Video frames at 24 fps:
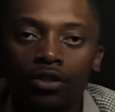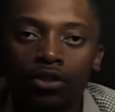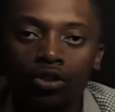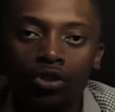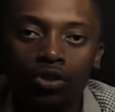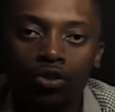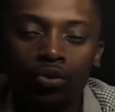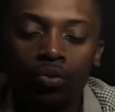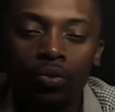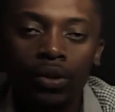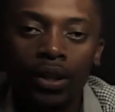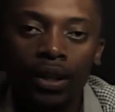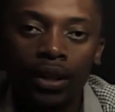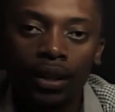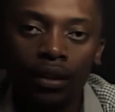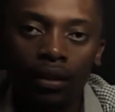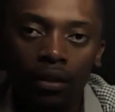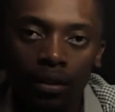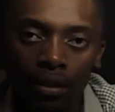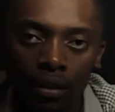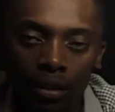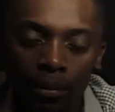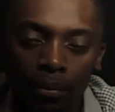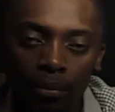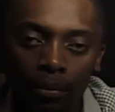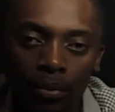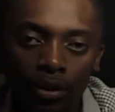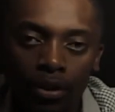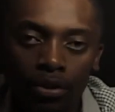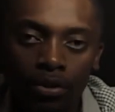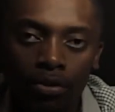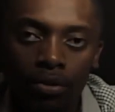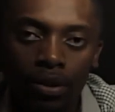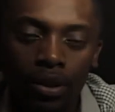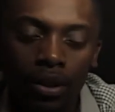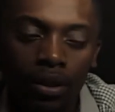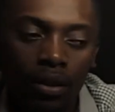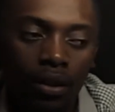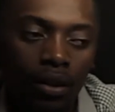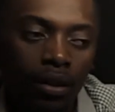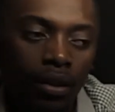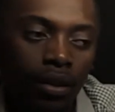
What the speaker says: swing between.